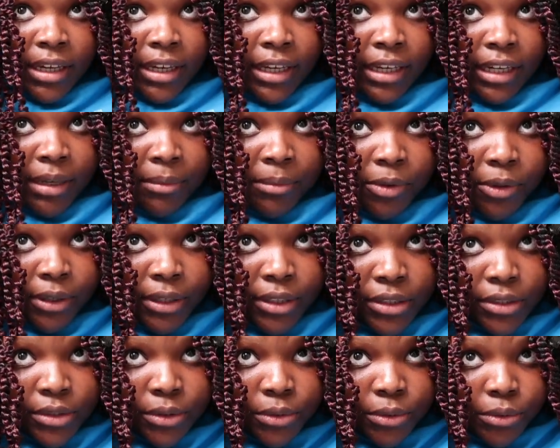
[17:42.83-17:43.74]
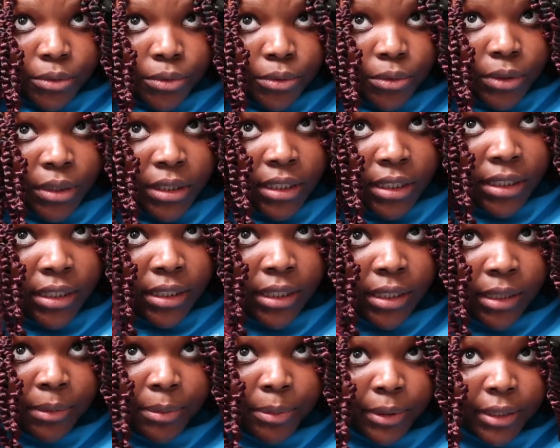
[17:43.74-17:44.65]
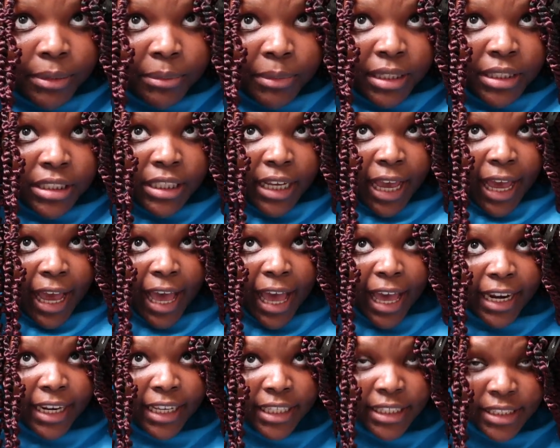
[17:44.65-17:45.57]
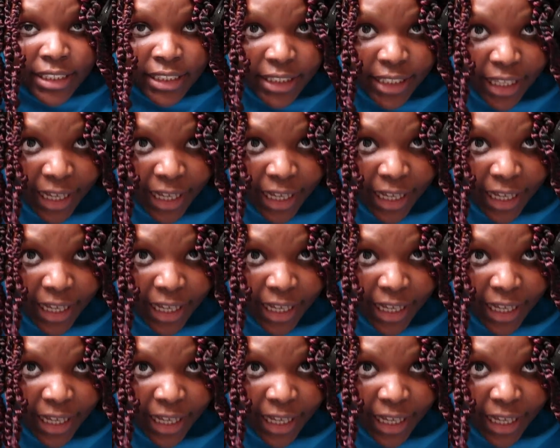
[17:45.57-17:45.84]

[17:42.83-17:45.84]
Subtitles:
And I'm going to pretty much add it to